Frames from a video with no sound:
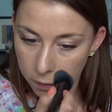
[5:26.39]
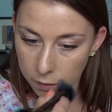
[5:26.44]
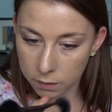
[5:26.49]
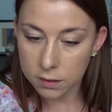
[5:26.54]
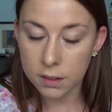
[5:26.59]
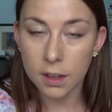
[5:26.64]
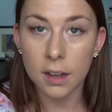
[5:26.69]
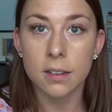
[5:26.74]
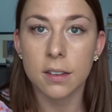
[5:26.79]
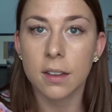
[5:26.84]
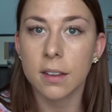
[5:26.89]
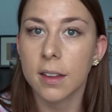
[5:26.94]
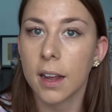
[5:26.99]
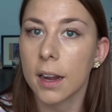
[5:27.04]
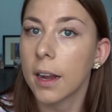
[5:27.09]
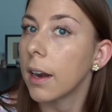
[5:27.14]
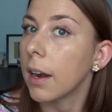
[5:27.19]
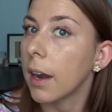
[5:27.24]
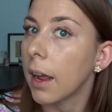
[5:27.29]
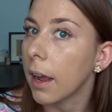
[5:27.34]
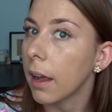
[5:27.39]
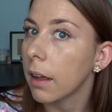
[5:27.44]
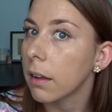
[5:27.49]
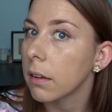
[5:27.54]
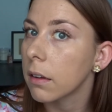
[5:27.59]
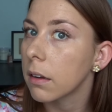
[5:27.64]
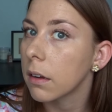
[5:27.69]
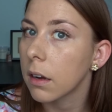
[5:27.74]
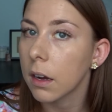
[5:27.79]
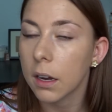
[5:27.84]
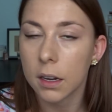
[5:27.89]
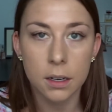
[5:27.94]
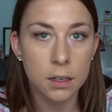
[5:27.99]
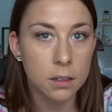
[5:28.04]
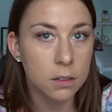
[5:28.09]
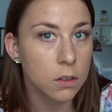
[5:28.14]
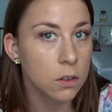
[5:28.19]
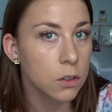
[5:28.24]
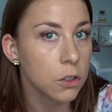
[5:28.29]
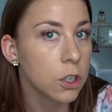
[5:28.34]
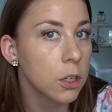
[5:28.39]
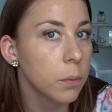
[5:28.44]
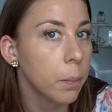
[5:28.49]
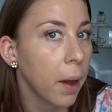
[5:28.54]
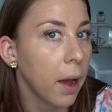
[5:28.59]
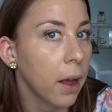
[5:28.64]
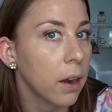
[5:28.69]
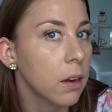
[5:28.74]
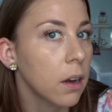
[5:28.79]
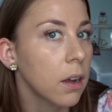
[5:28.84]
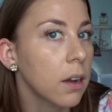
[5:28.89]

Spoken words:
So that's the second layer, and it's not too bad.